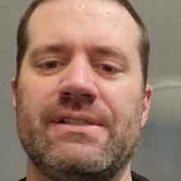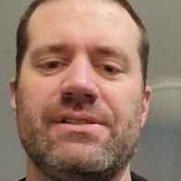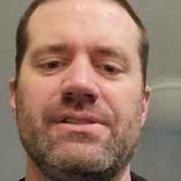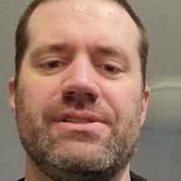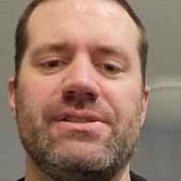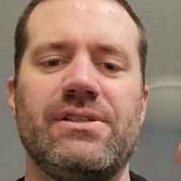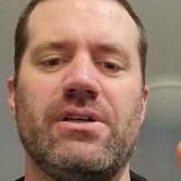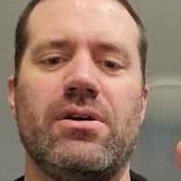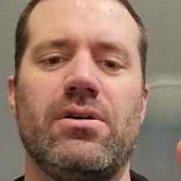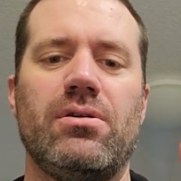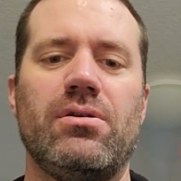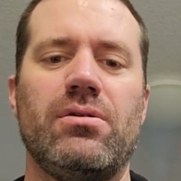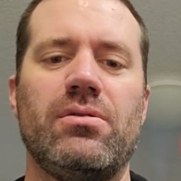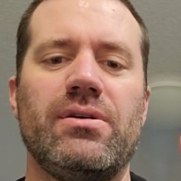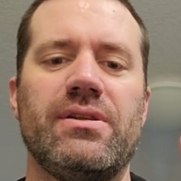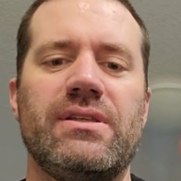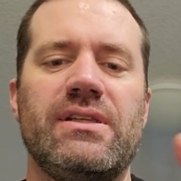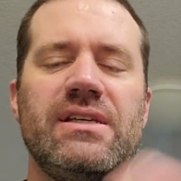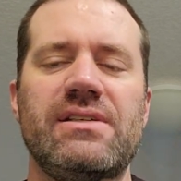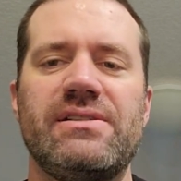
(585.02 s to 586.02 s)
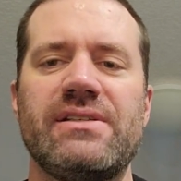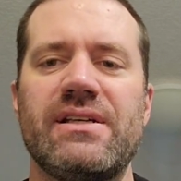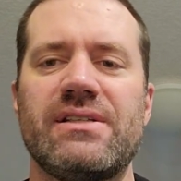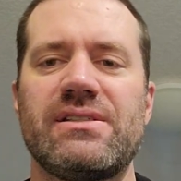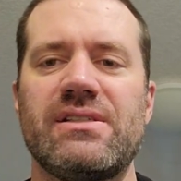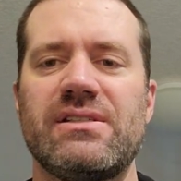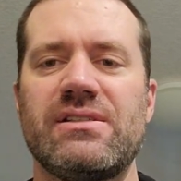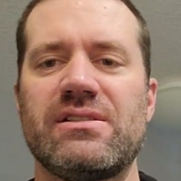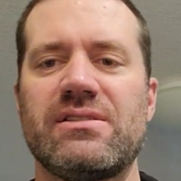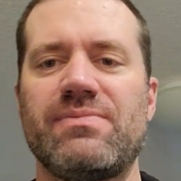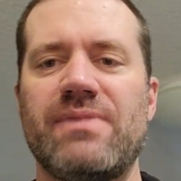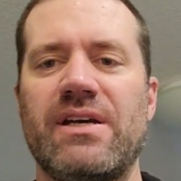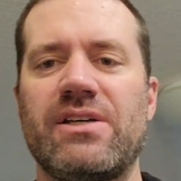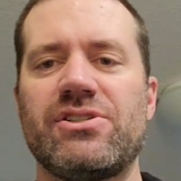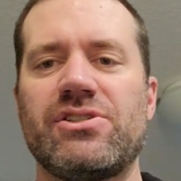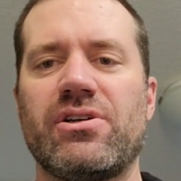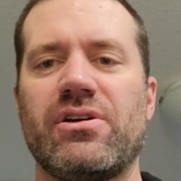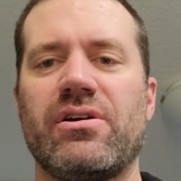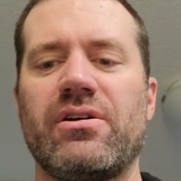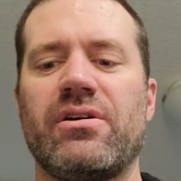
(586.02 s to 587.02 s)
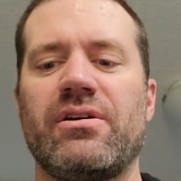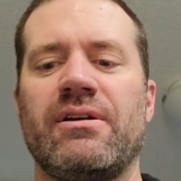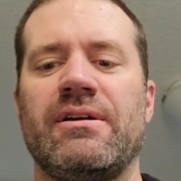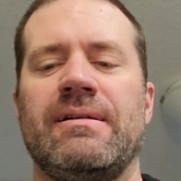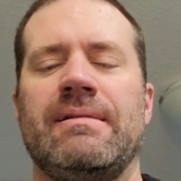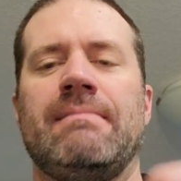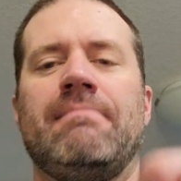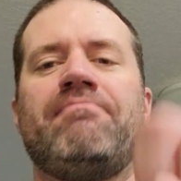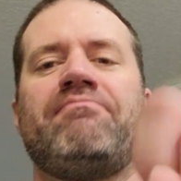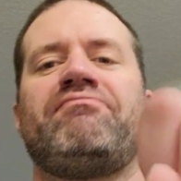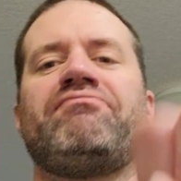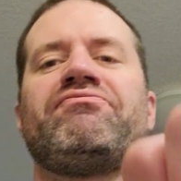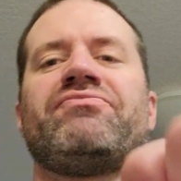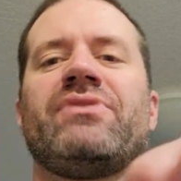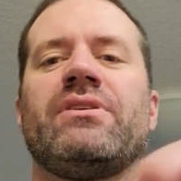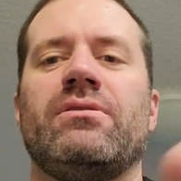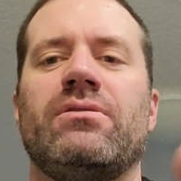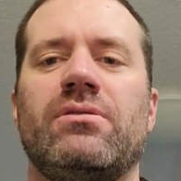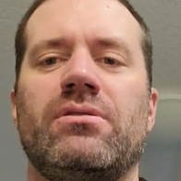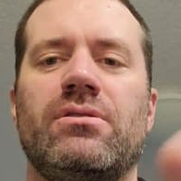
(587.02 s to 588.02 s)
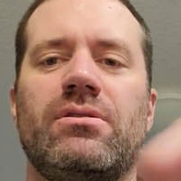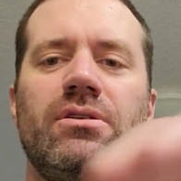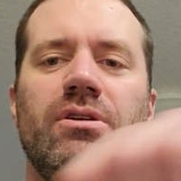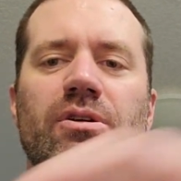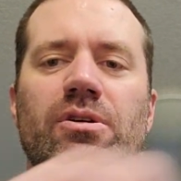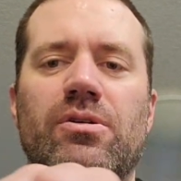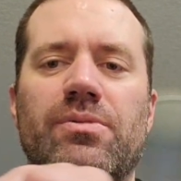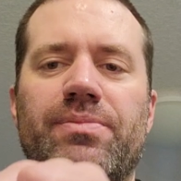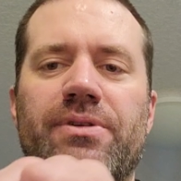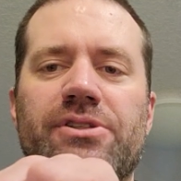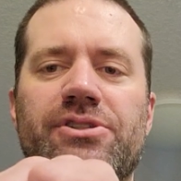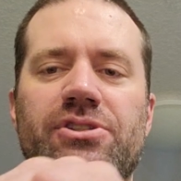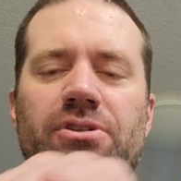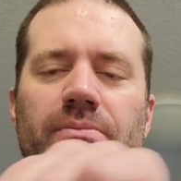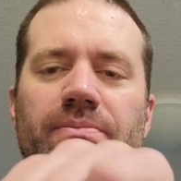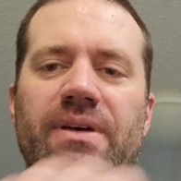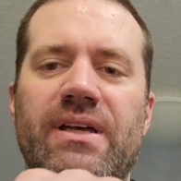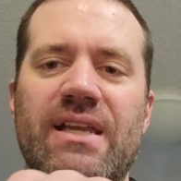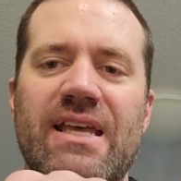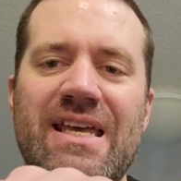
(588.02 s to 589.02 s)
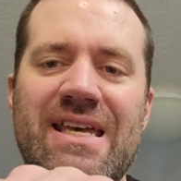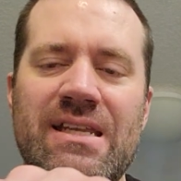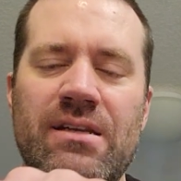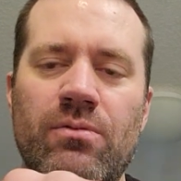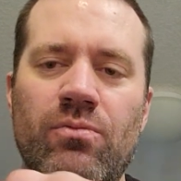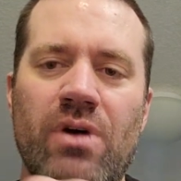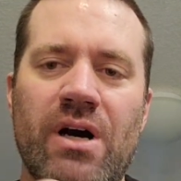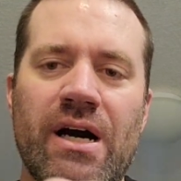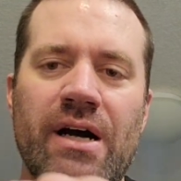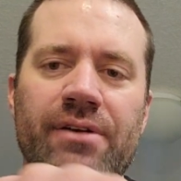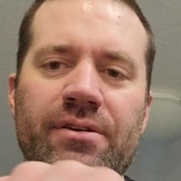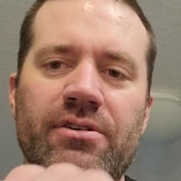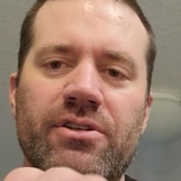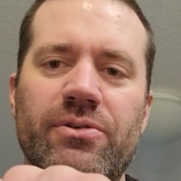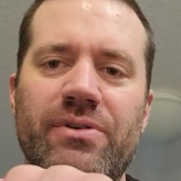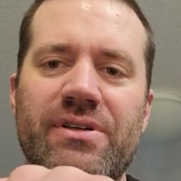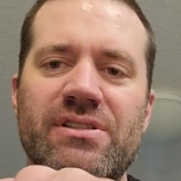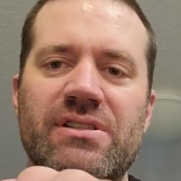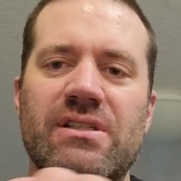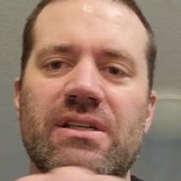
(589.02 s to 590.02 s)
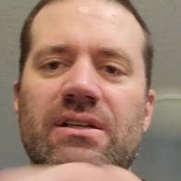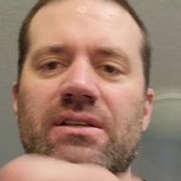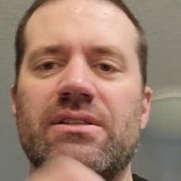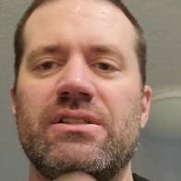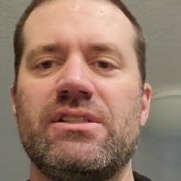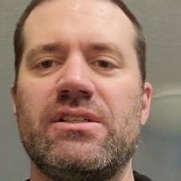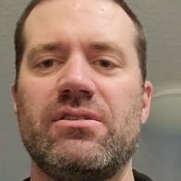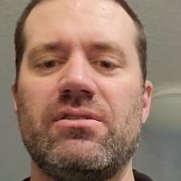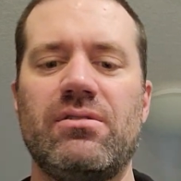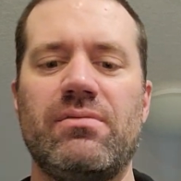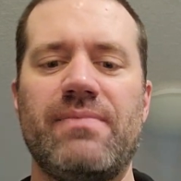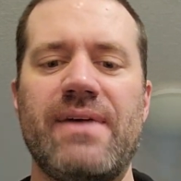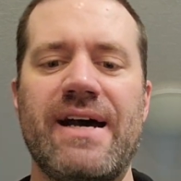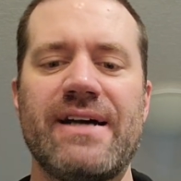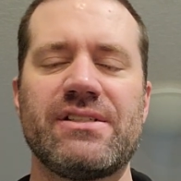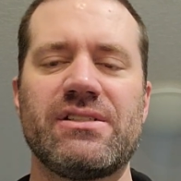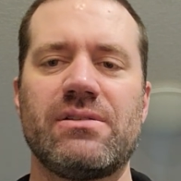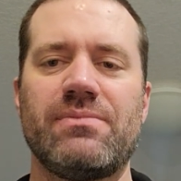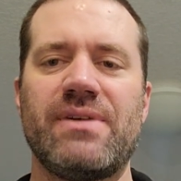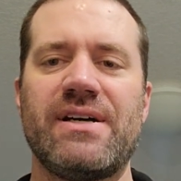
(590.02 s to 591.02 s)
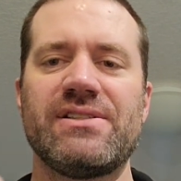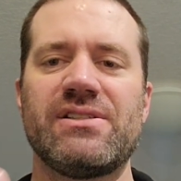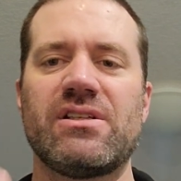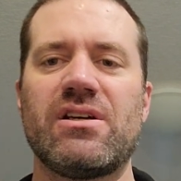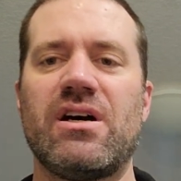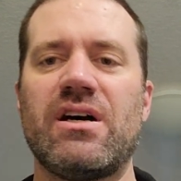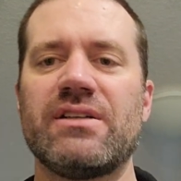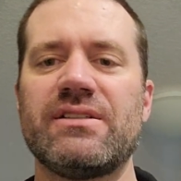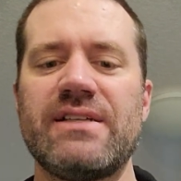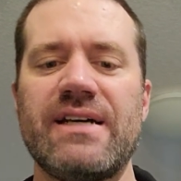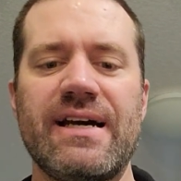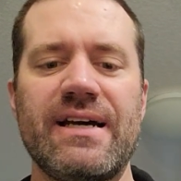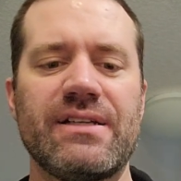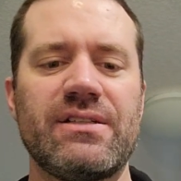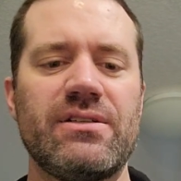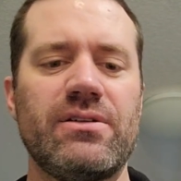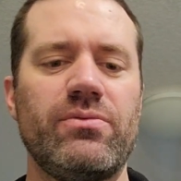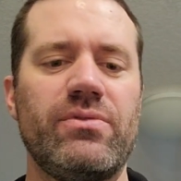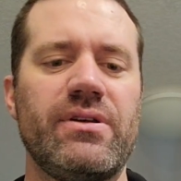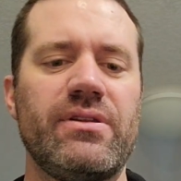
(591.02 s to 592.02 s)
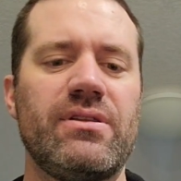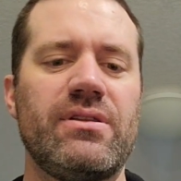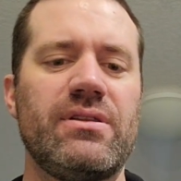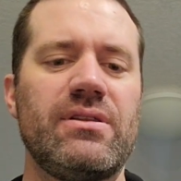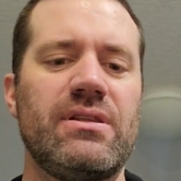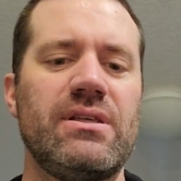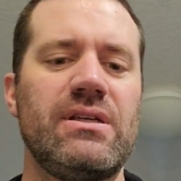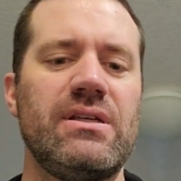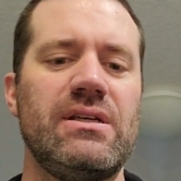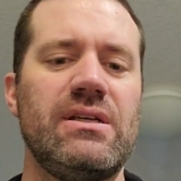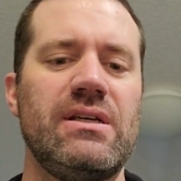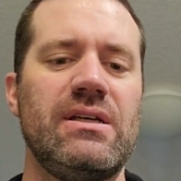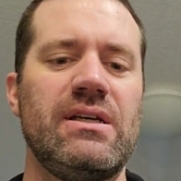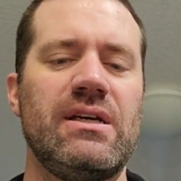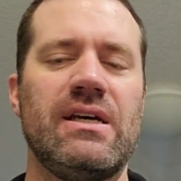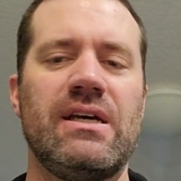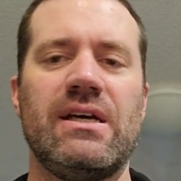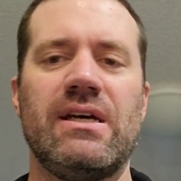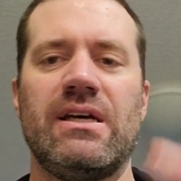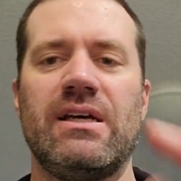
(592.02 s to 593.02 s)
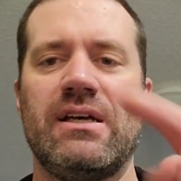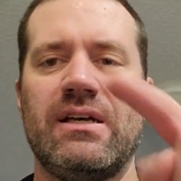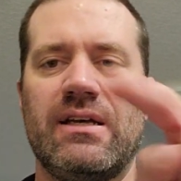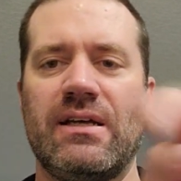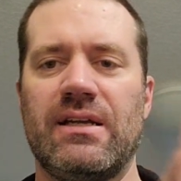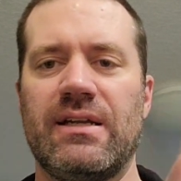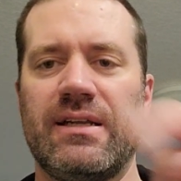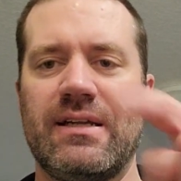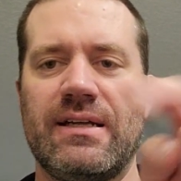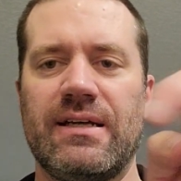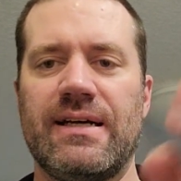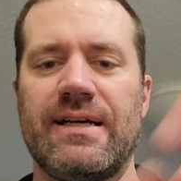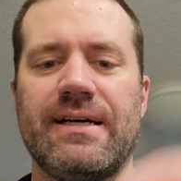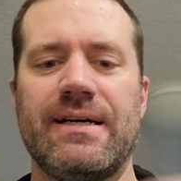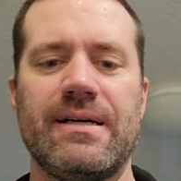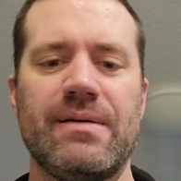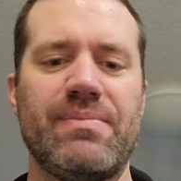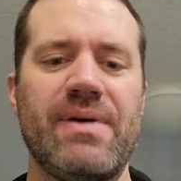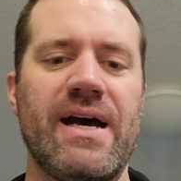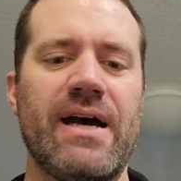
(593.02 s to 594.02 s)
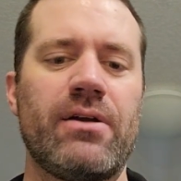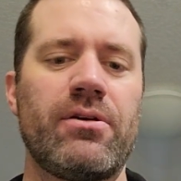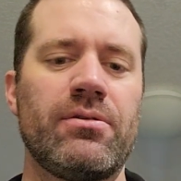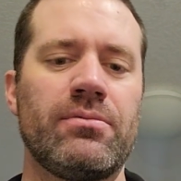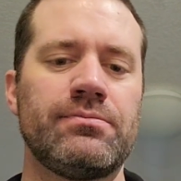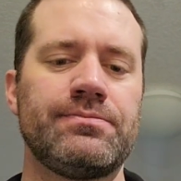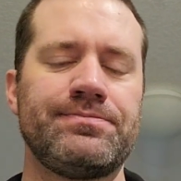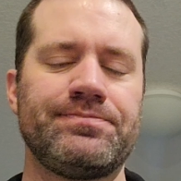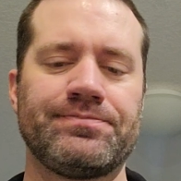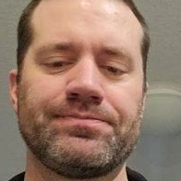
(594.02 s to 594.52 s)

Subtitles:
So with T6s, make sure you push your bit in while you're twisting to maximize contact with the pattern.